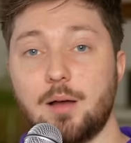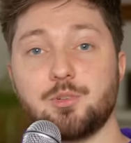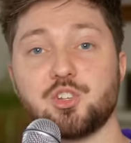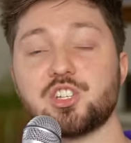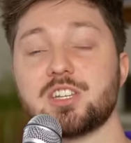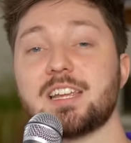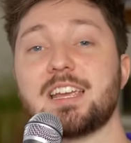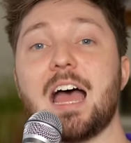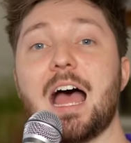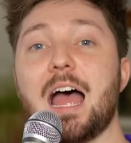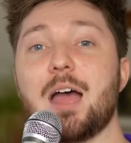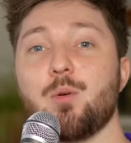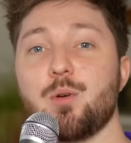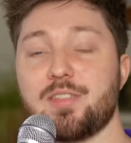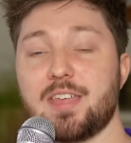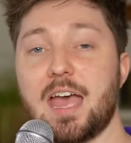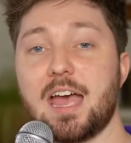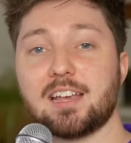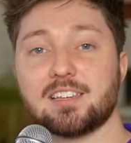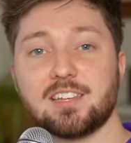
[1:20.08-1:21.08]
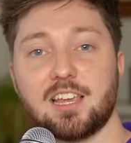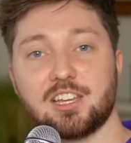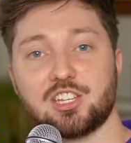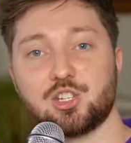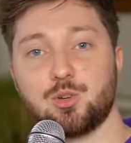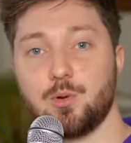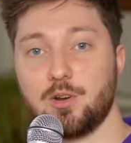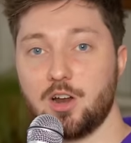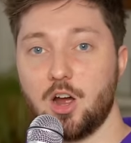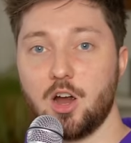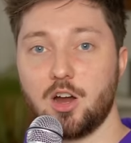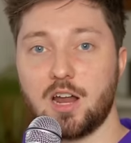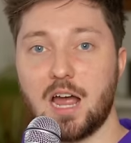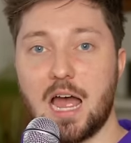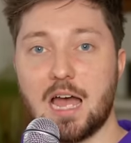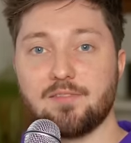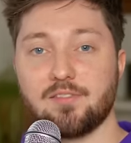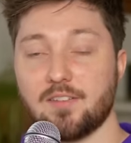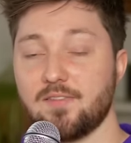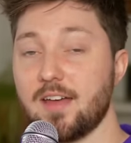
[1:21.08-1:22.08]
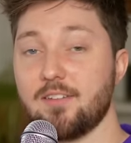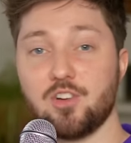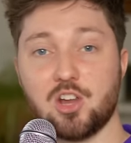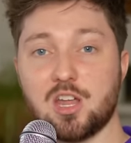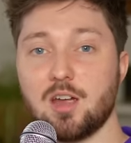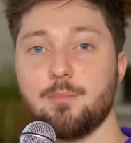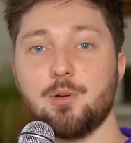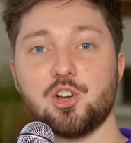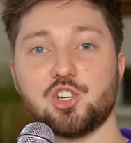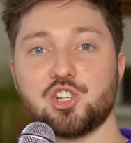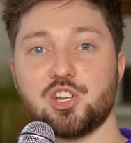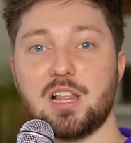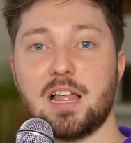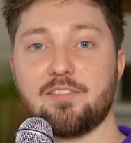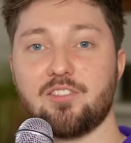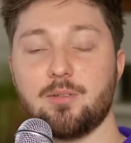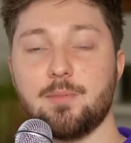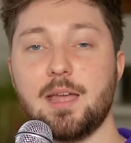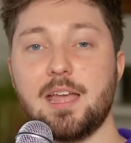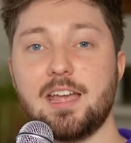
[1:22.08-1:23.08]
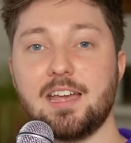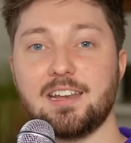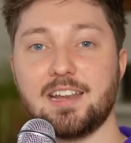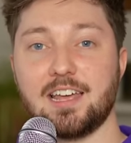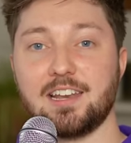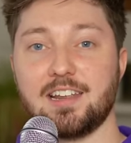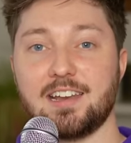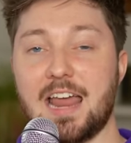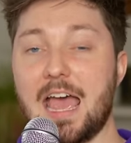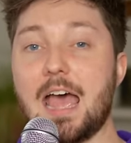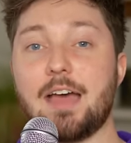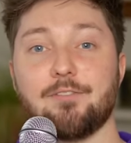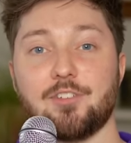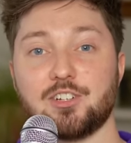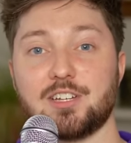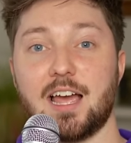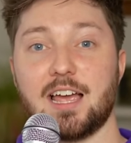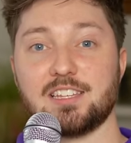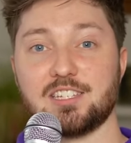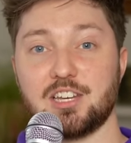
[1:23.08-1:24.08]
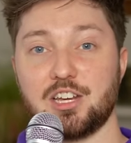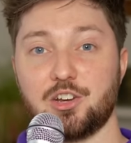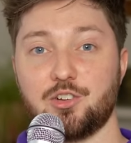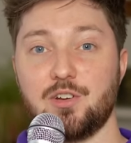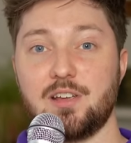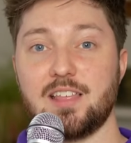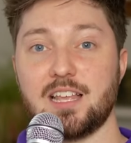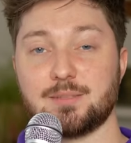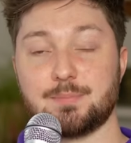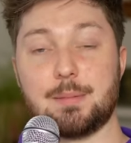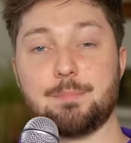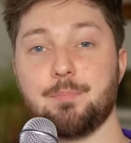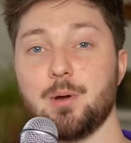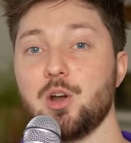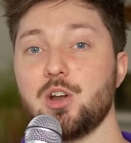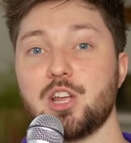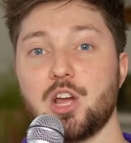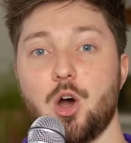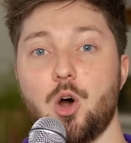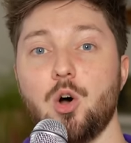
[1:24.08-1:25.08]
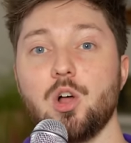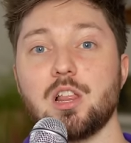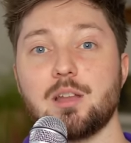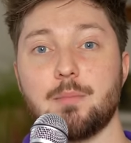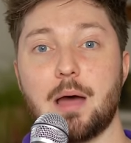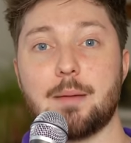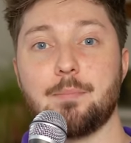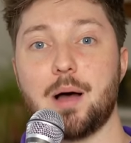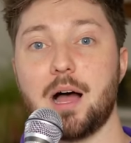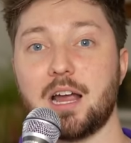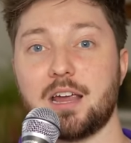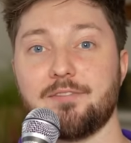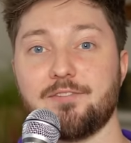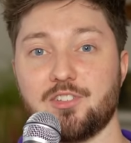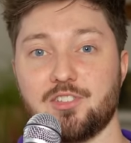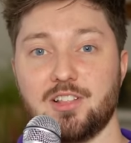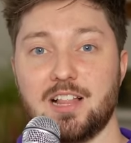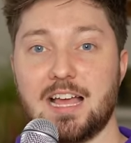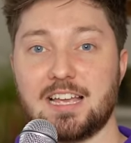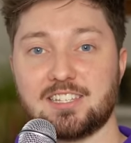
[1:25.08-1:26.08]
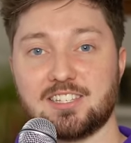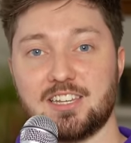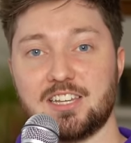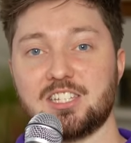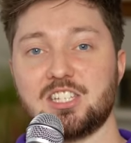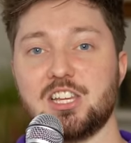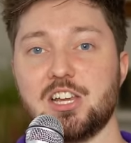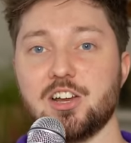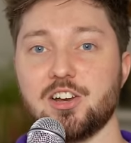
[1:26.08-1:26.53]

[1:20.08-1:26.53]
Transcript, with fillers: I'm just a guy with access to an archive of every commercial ever made and an advertising degree that's been burning a hole in my pocket for the last six